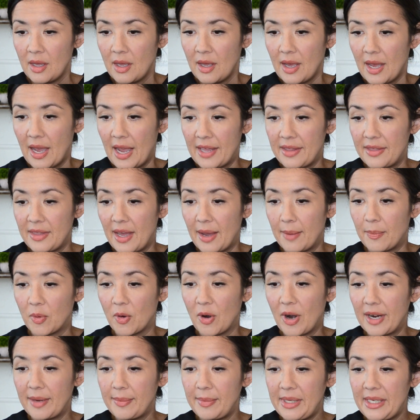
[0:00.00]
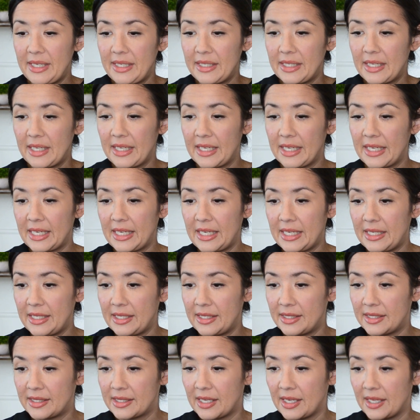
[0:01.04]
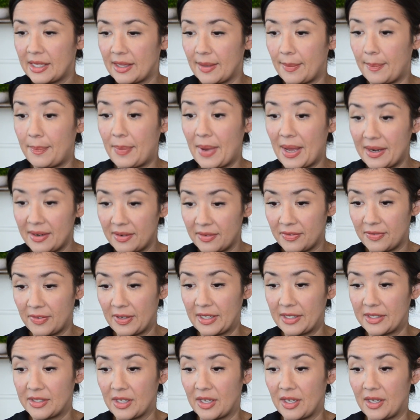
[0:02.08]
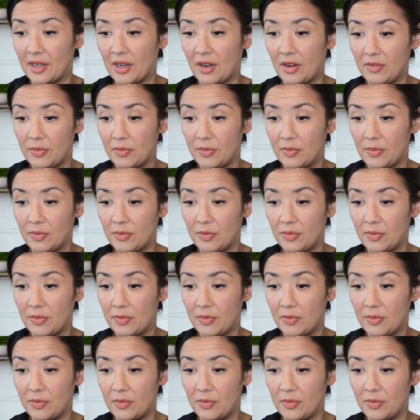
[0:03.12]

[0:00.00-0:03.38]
And that priming is the benefit of